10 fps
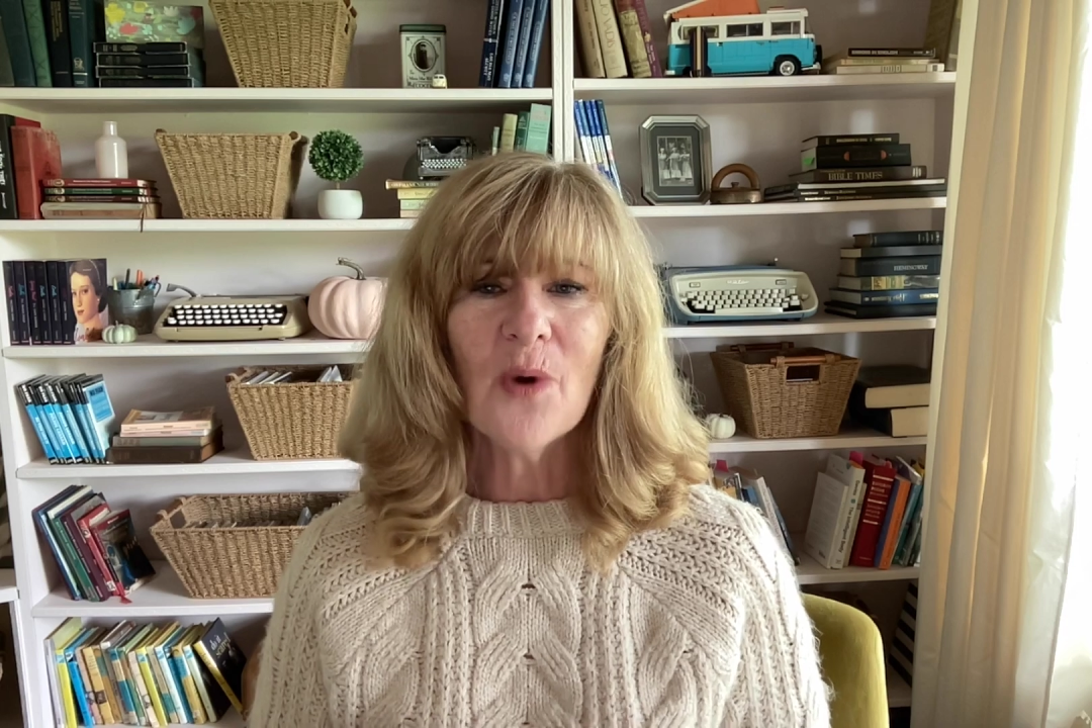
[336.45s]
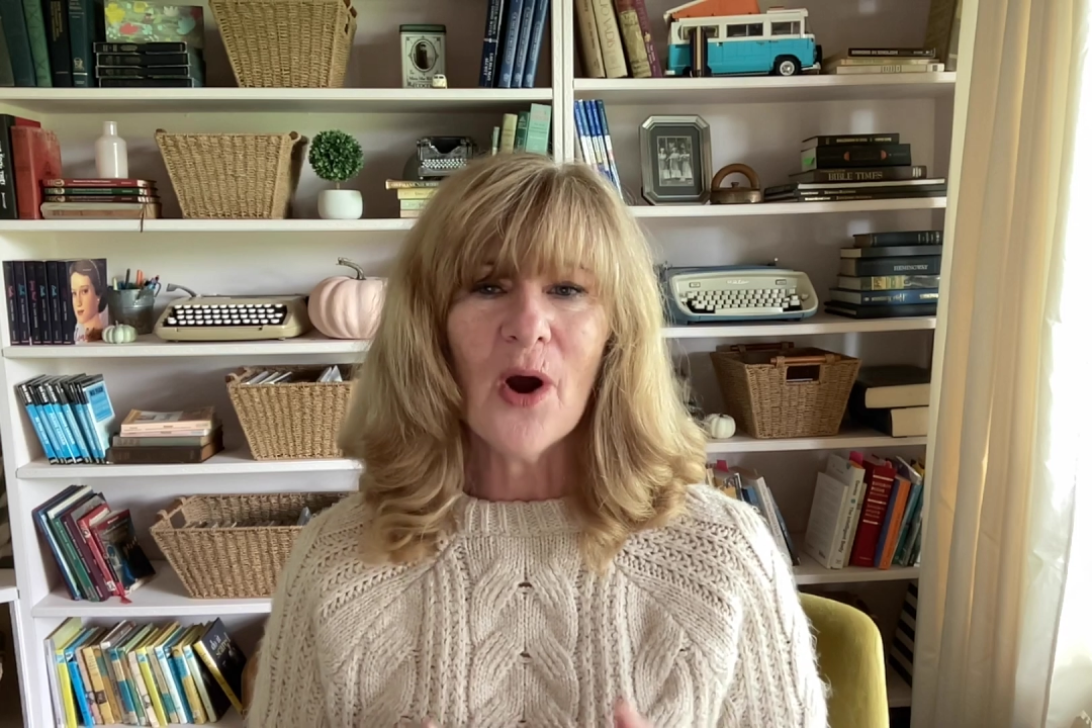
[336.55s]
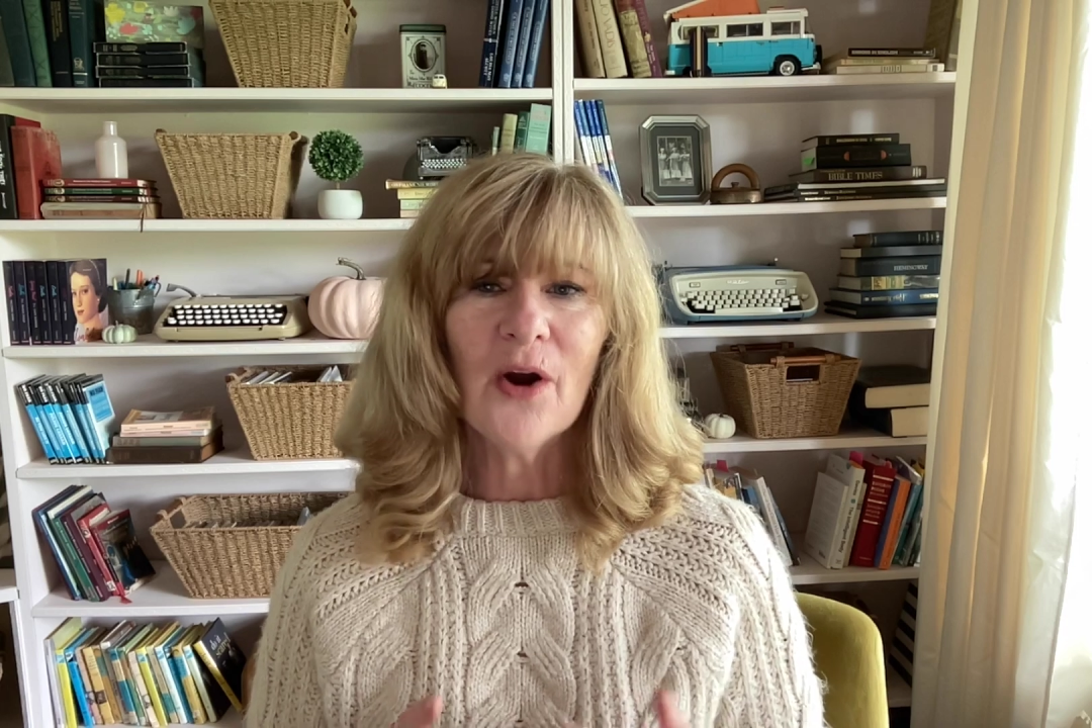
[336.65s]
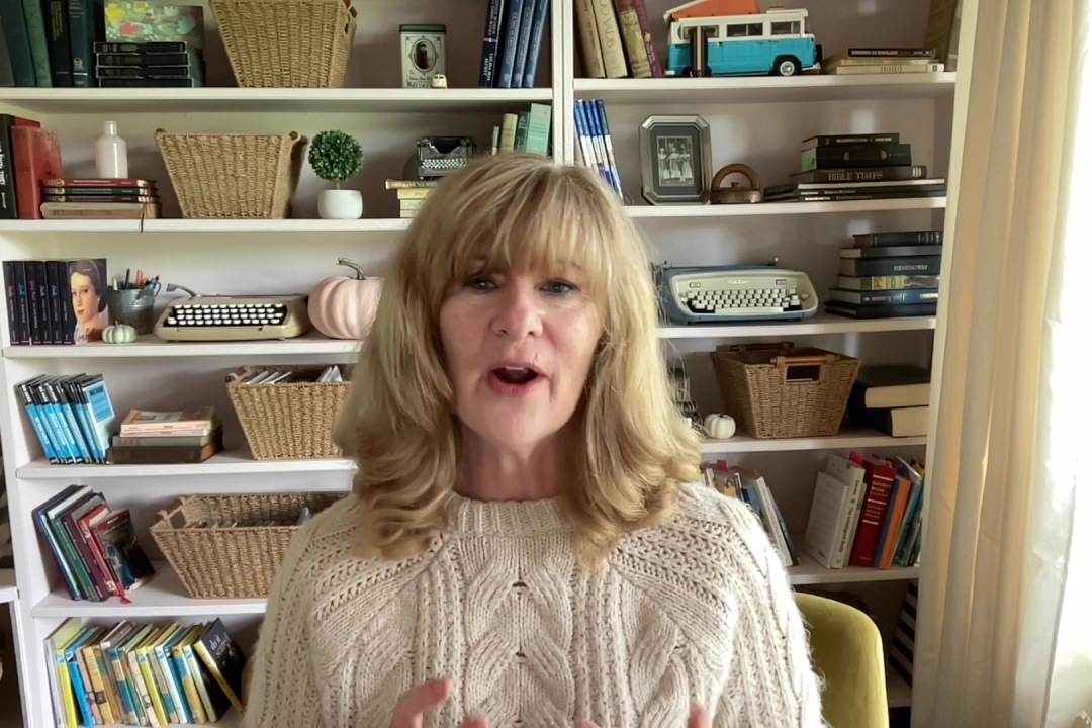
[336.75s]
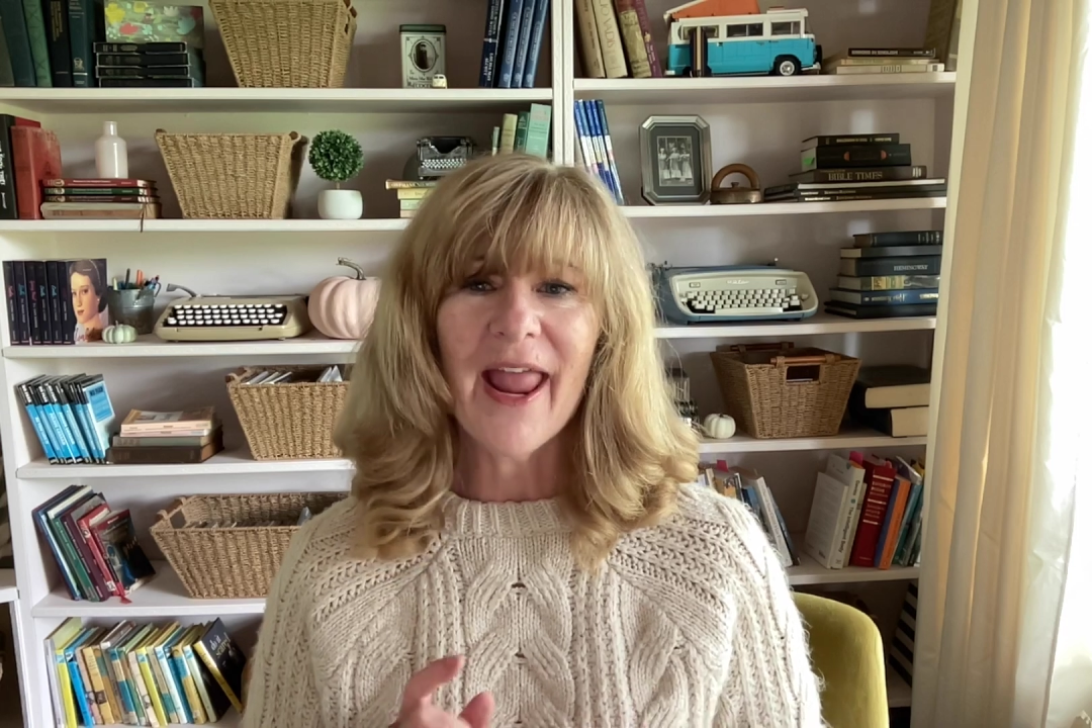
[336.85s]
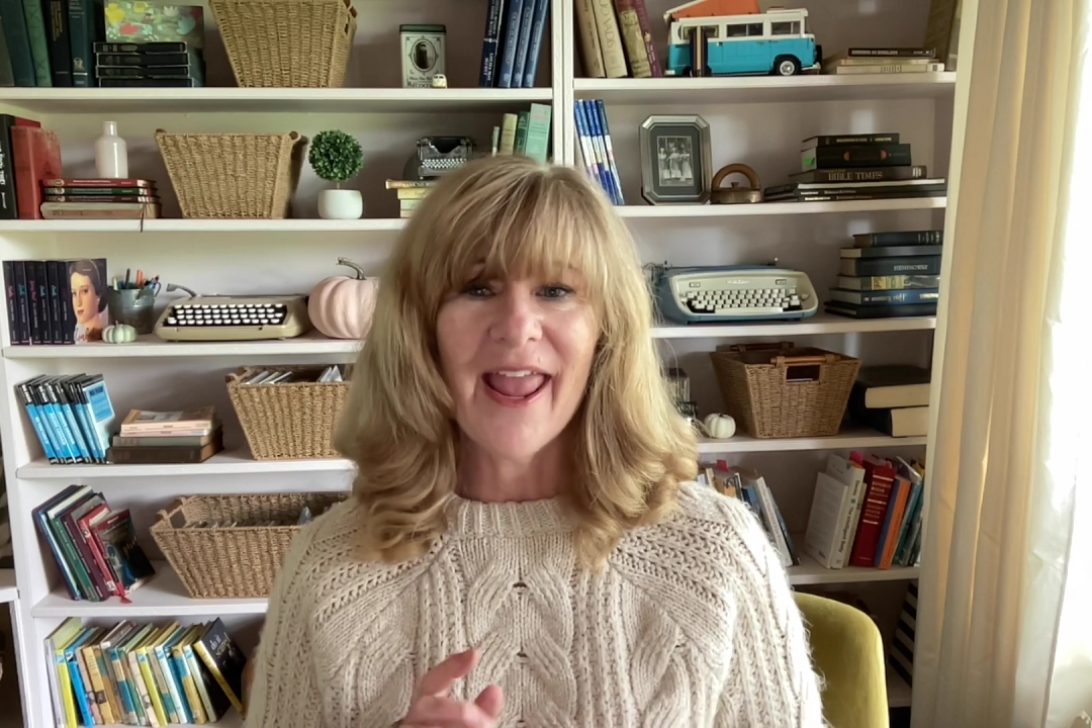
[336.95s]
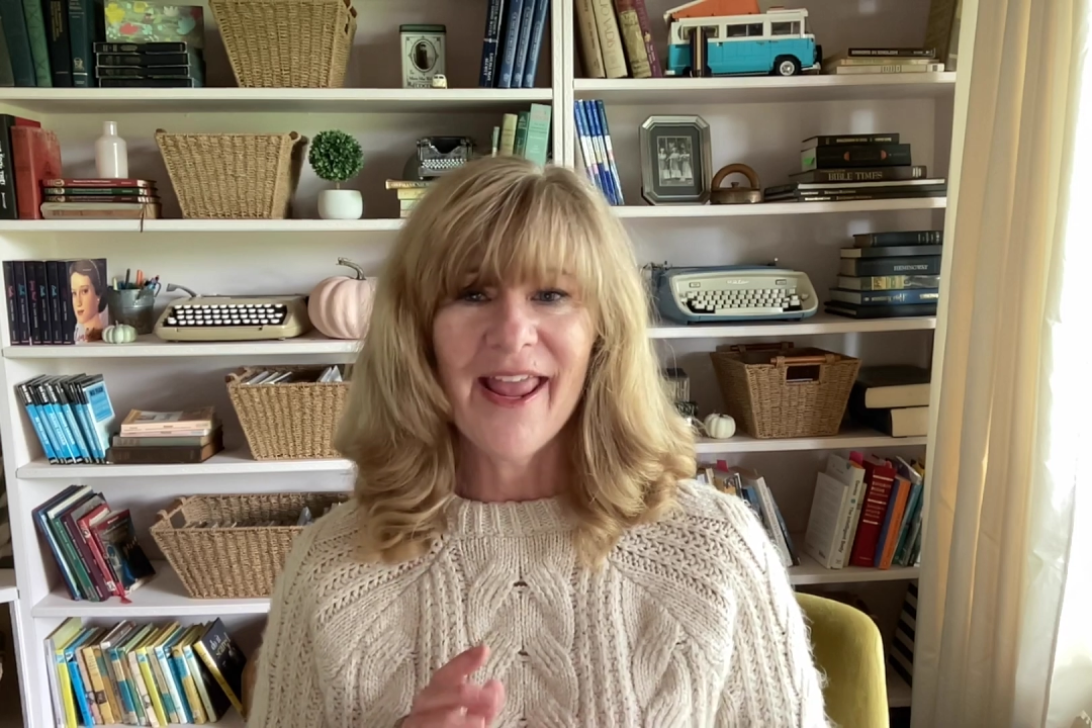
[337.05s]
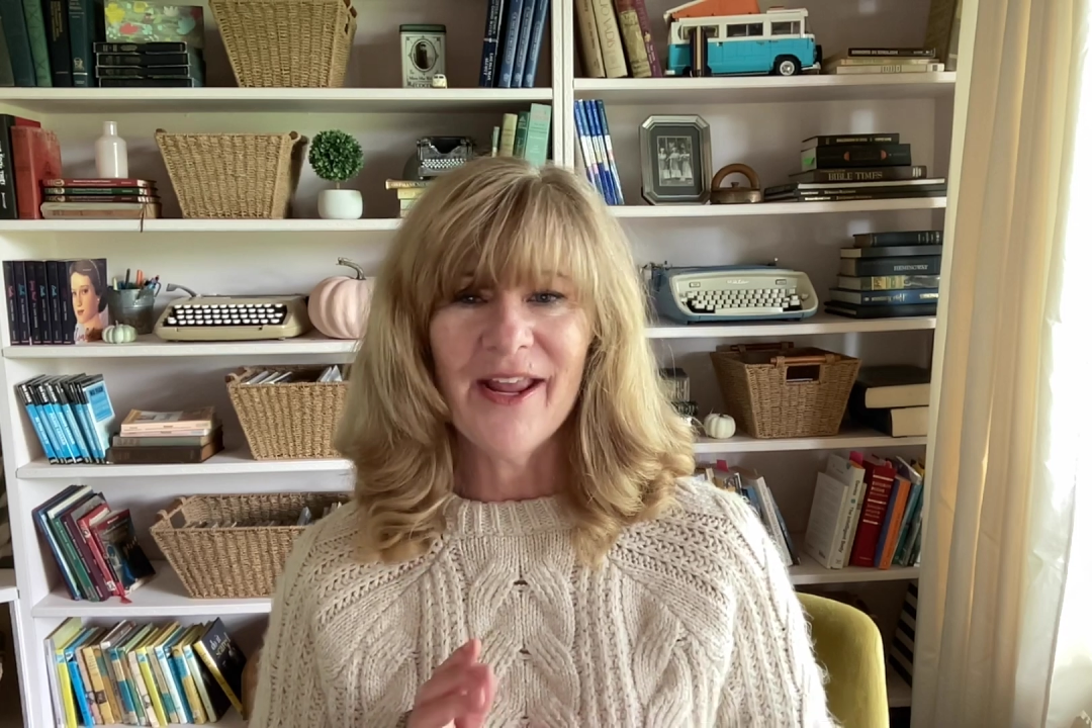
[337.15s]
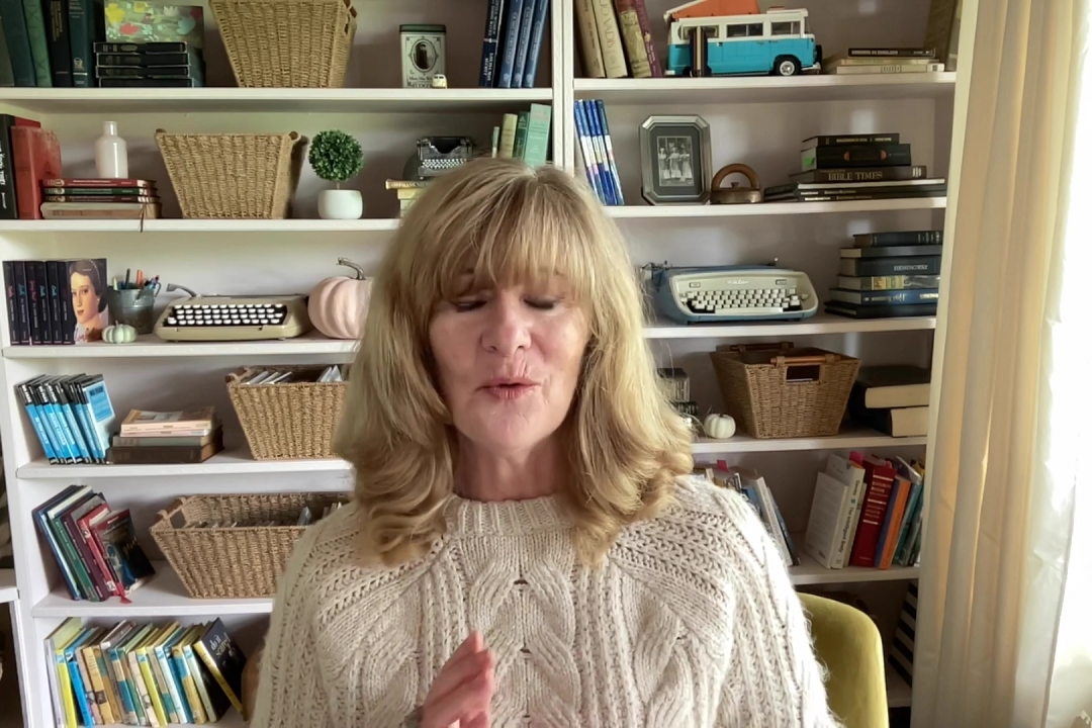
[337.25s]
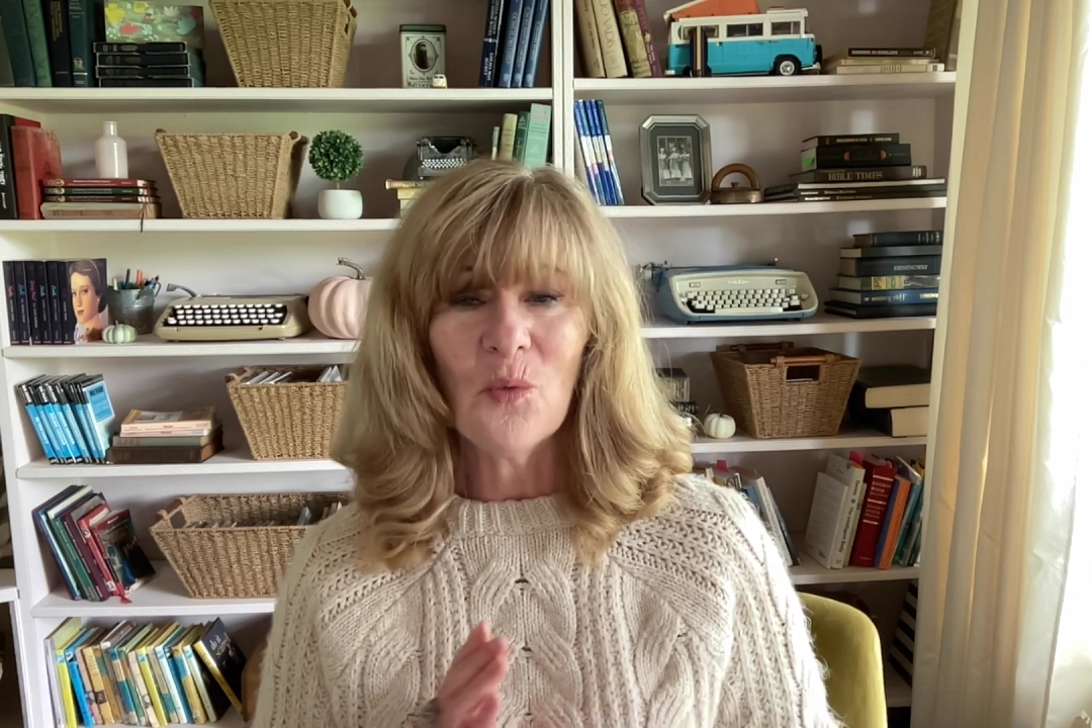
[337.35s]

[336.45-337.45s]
are a